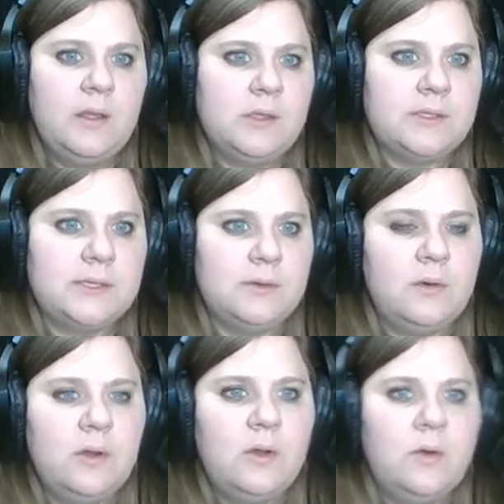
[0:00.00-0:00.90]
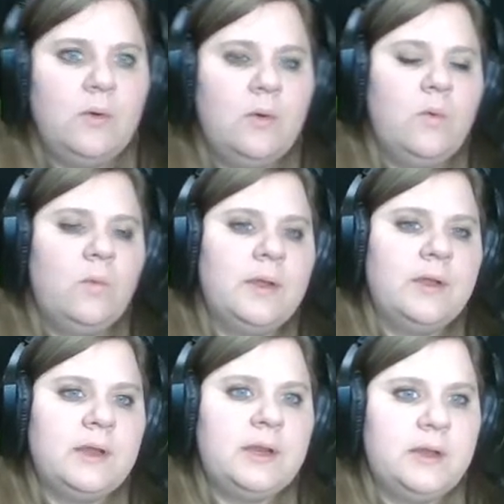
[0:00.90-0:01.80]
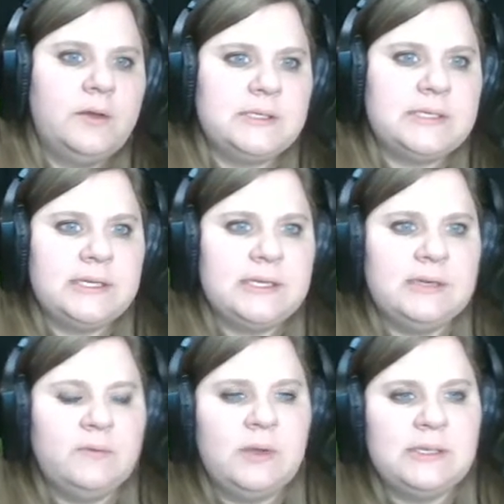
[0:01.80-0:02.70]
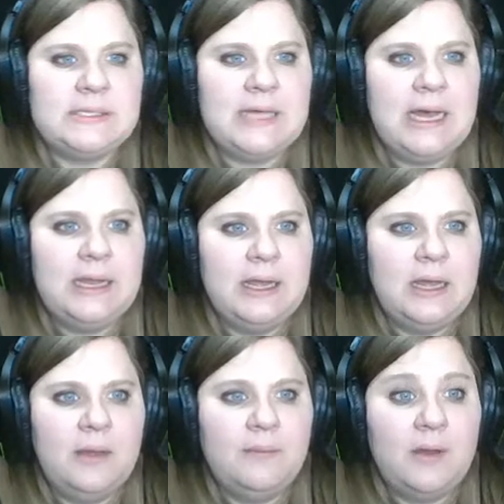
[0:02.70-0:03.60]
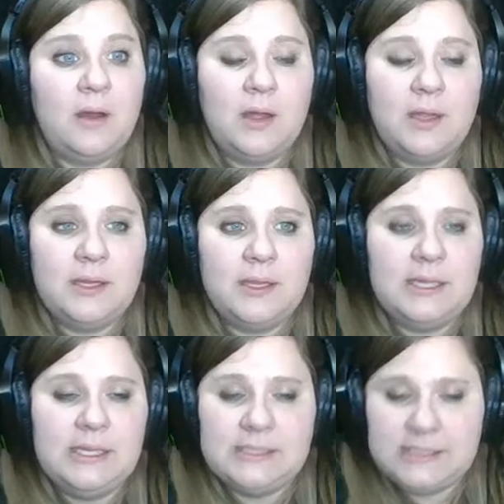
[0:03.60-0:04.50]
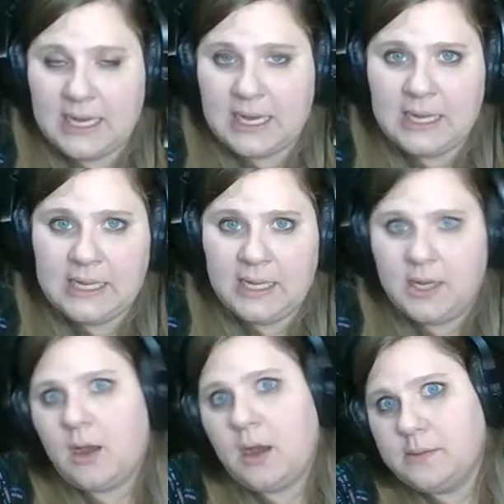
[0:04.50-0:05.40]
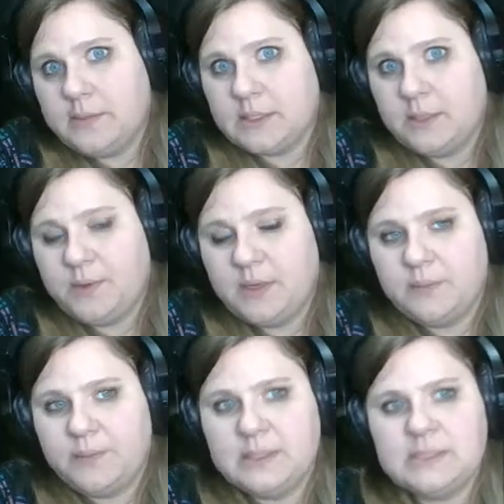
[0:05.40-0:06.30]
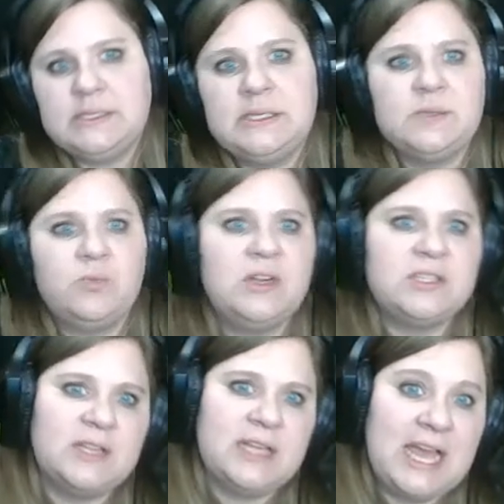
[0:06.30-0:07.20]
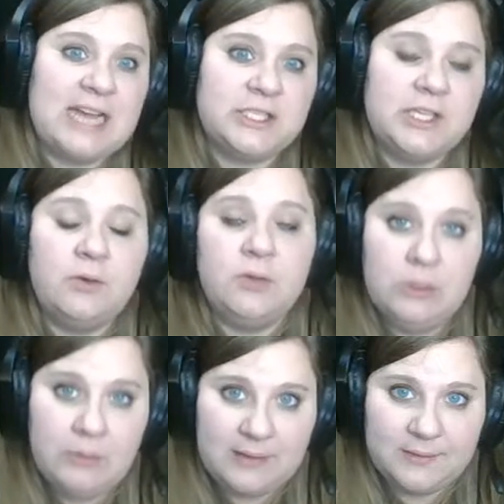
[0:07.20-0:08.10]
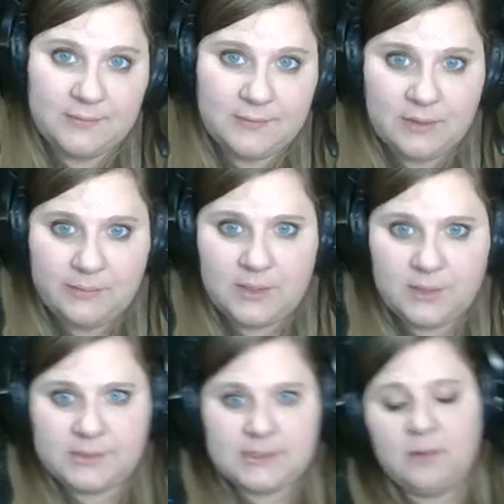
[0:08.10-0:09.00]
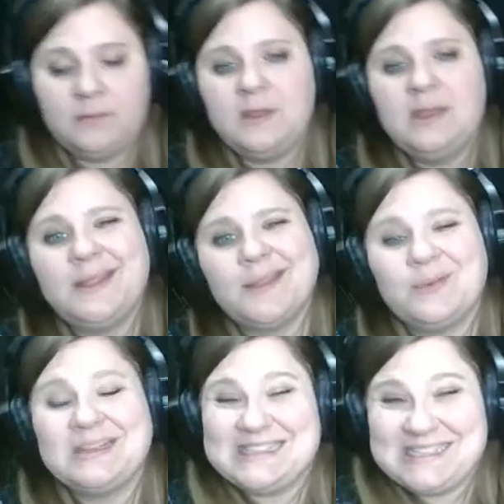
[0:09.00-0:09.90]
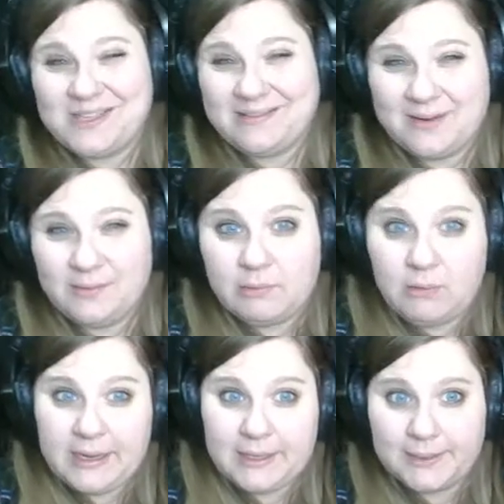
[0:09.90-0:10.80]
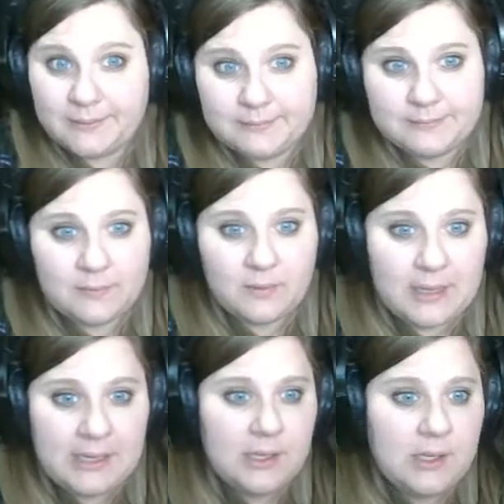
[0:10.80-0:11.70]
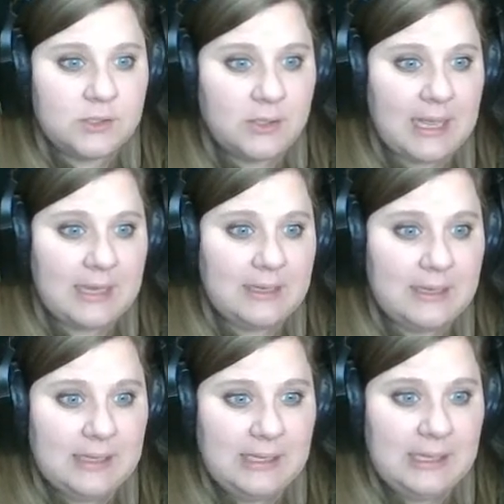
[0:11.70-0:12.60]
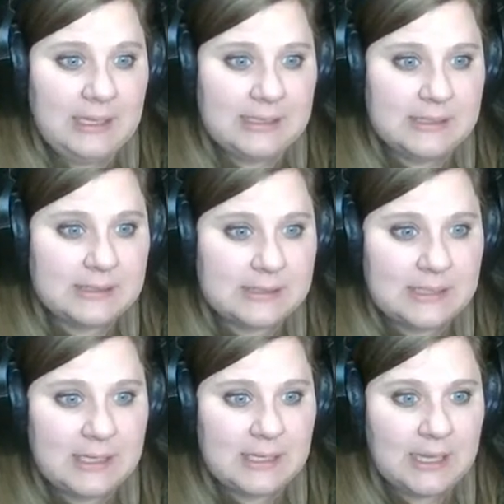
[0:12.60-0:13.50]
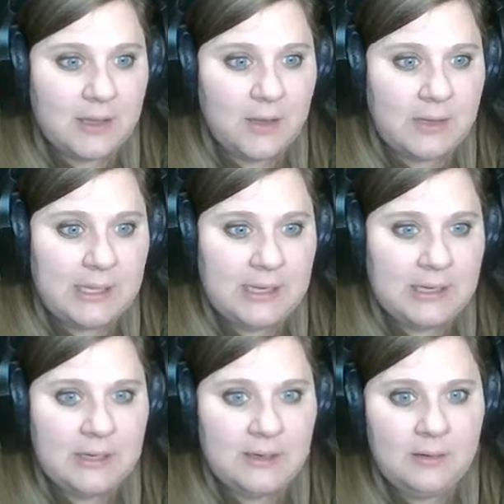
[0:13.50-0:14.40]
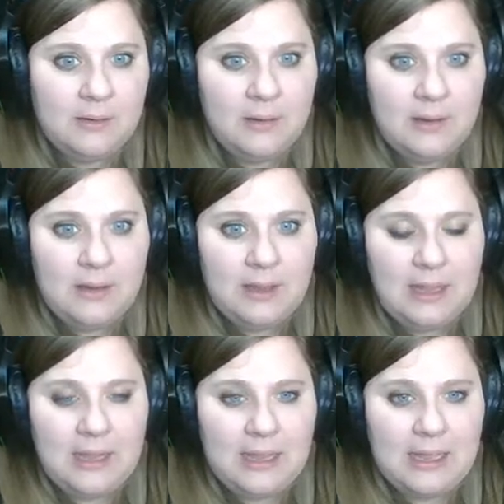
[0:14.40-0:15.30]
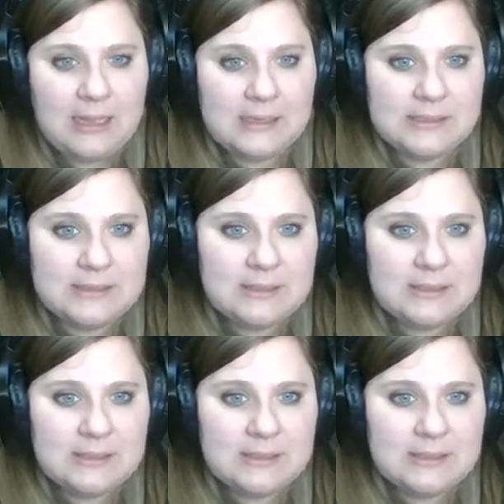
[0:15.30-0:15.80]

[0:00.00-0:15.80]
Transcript: So what you're going to notice here was that on the TI, it automatically put in the parentheses, whereas on the Casio, you have to fill them in yourself. The parentheses are required. Okay, so again, E is in yellow here and